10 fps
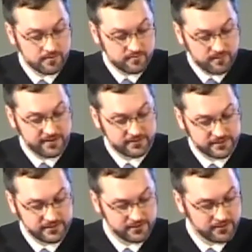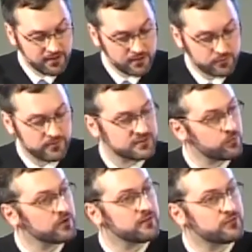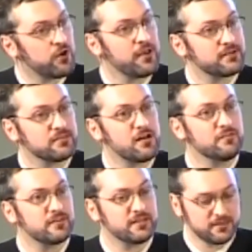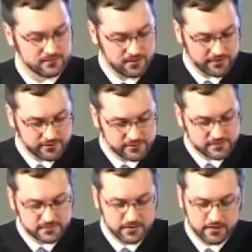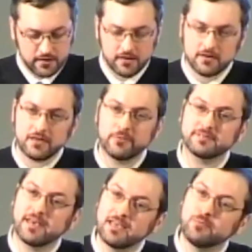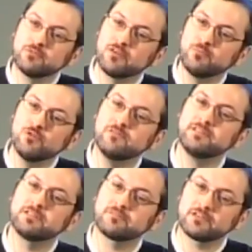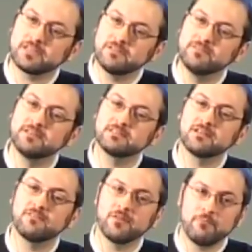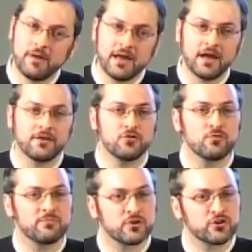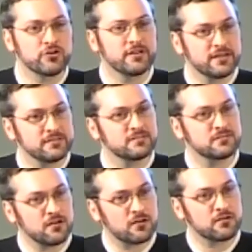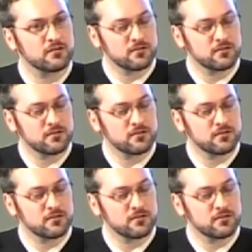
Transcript: Finally, through this work of trying to love and heal others, he was able to move into forgiveness of the man who murdered his daughter.